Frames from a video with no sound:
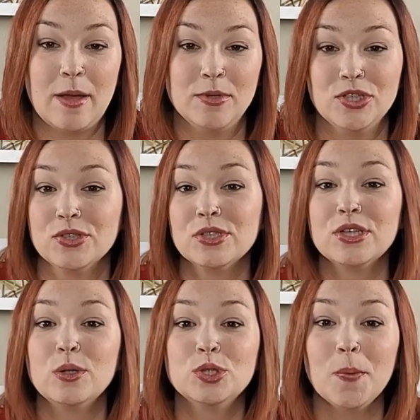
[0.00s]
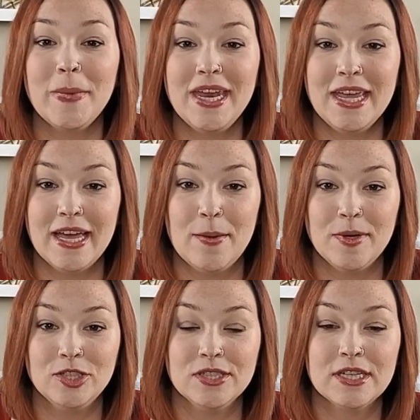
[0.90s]
images or social media
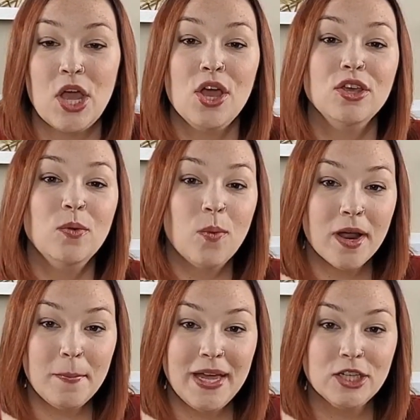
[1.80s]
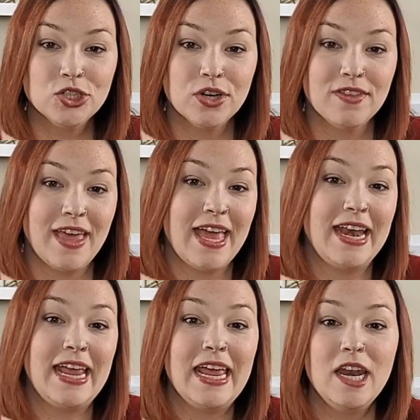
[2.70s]
images. You want to make sure that
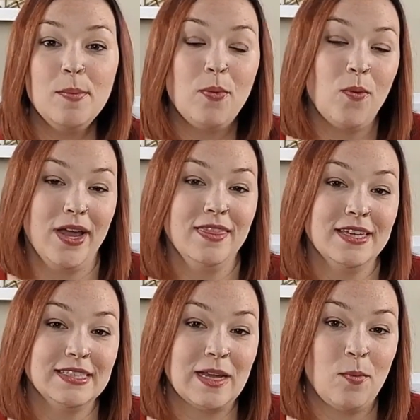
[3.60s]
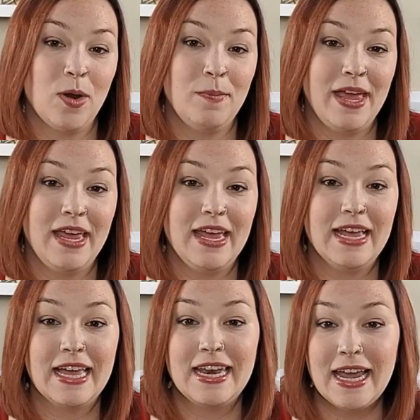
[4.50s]
at any point that someone may
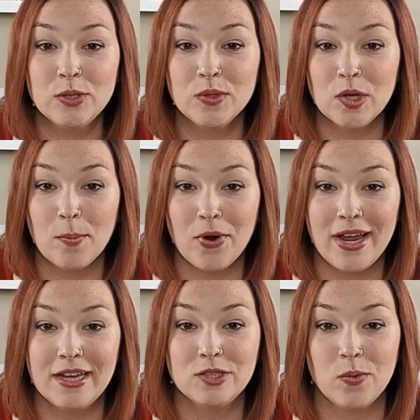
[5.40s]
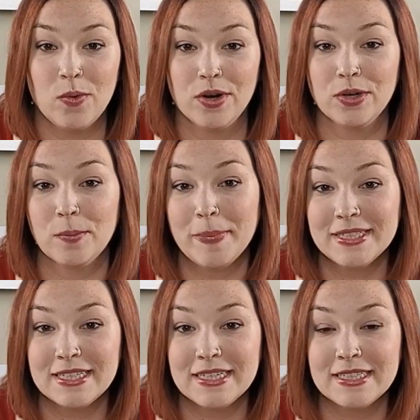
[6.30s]
connect with your brand or your
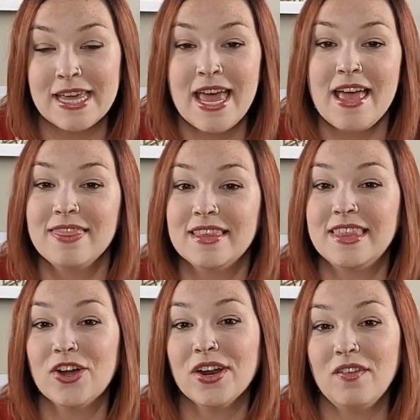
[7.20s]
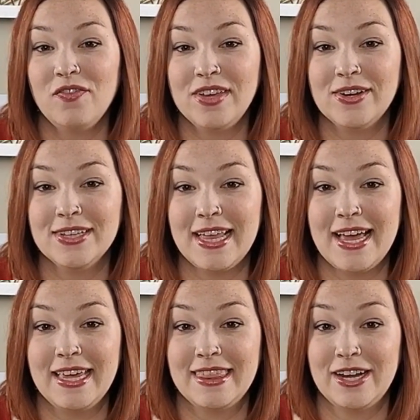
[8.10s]
business, that they're going to feel
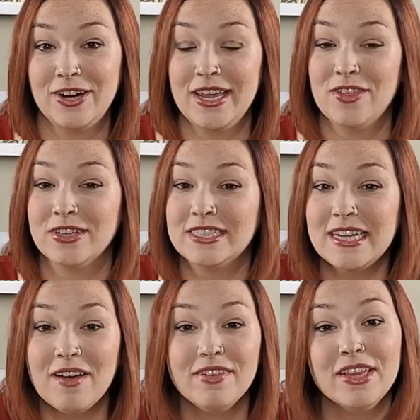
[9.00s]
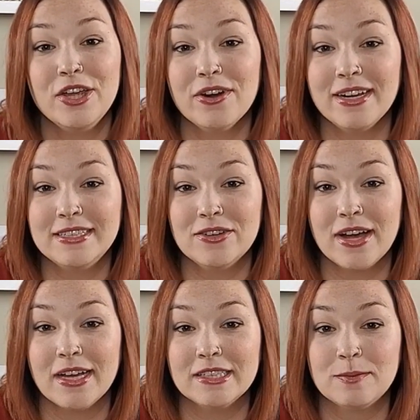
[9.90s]
like they're either definitely your ideal
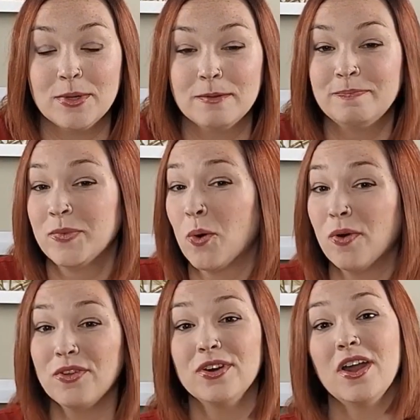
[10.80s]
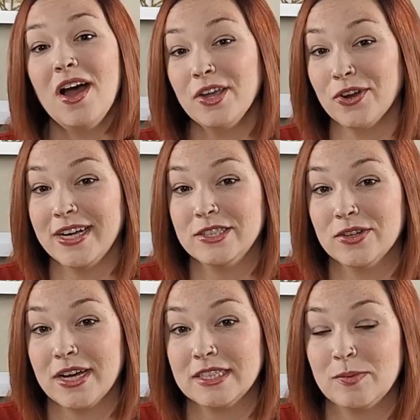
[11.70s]
customer or they're not your ideal
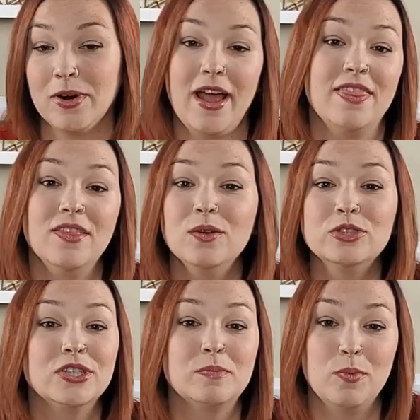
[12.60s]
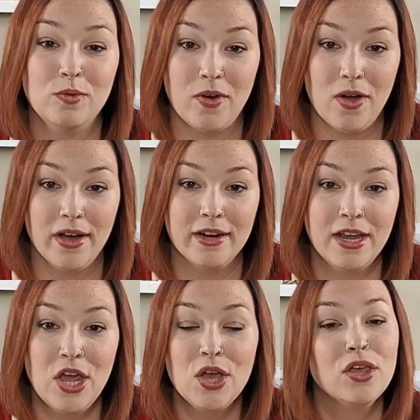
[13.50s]
customer and then they'll just move on.
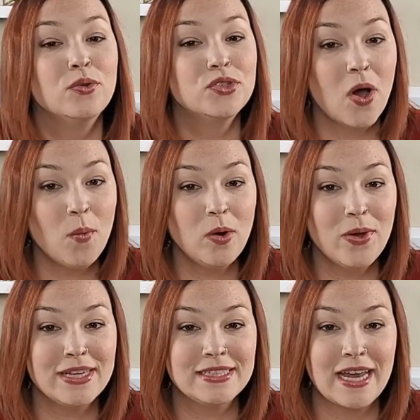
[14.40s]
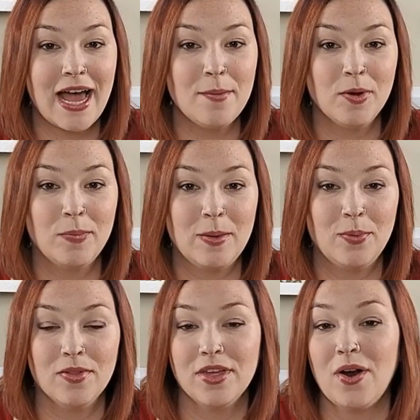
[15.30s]
You don't want to waste time on
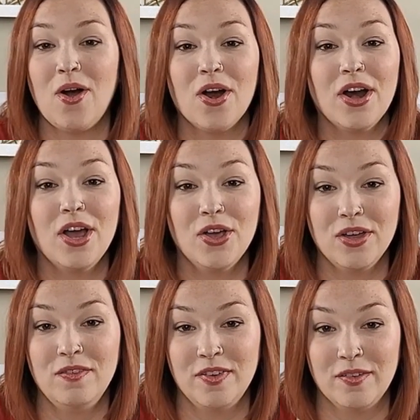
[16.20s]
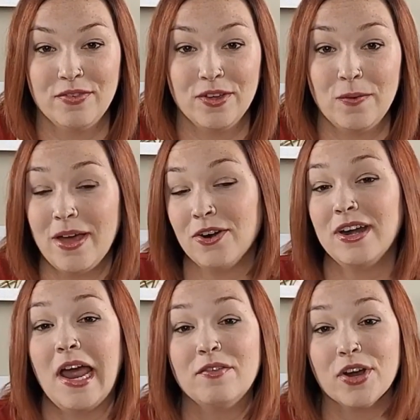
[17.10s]
people that aren't a good fit for you and are
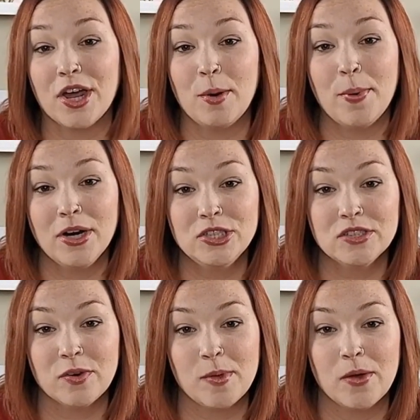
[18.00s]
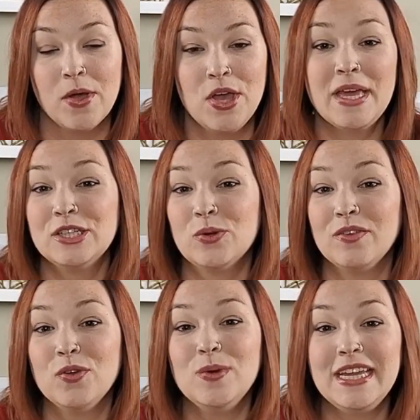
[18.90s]
never going to purchase from you. So,
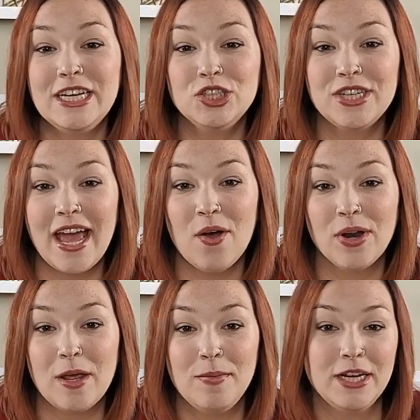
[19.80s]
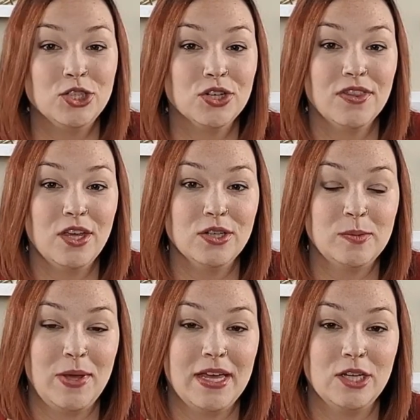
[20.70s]
if you niche down and make sure that you're
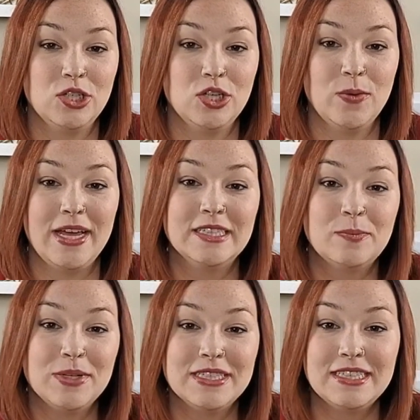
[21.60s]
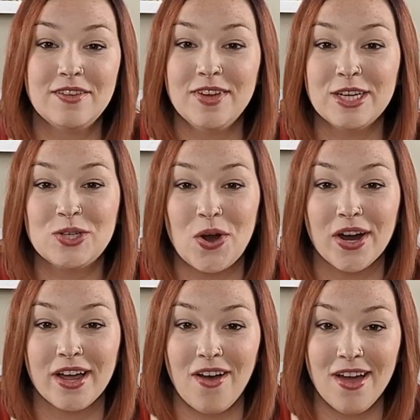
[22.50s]
speaking to a specific
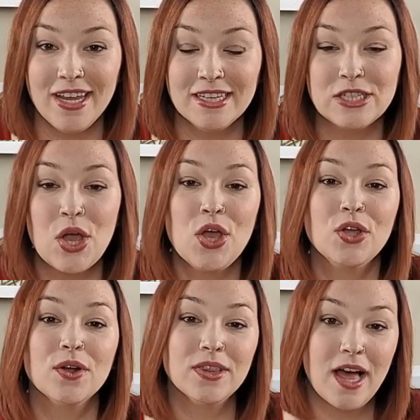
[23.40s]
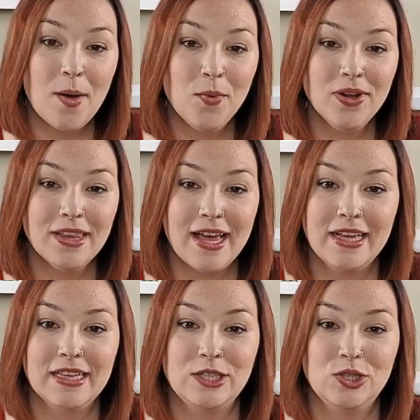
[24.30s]
target audience, you're a lot more
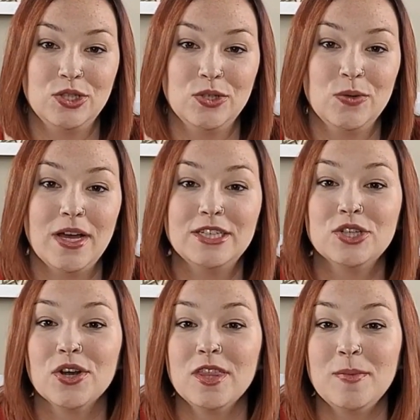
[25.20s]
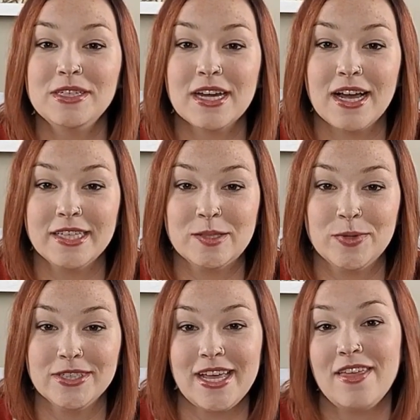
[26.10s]
likely to turn them into
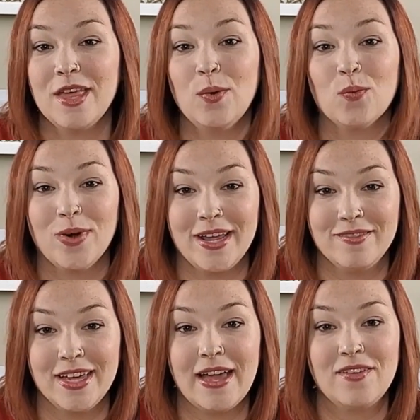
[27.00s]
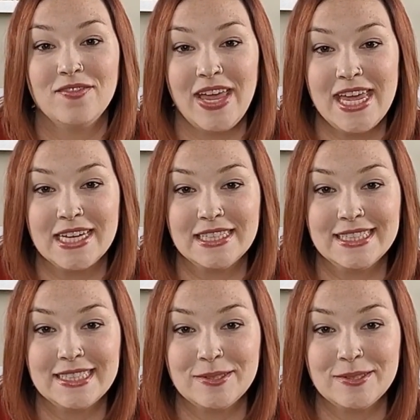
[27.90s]
customers and then raving fans.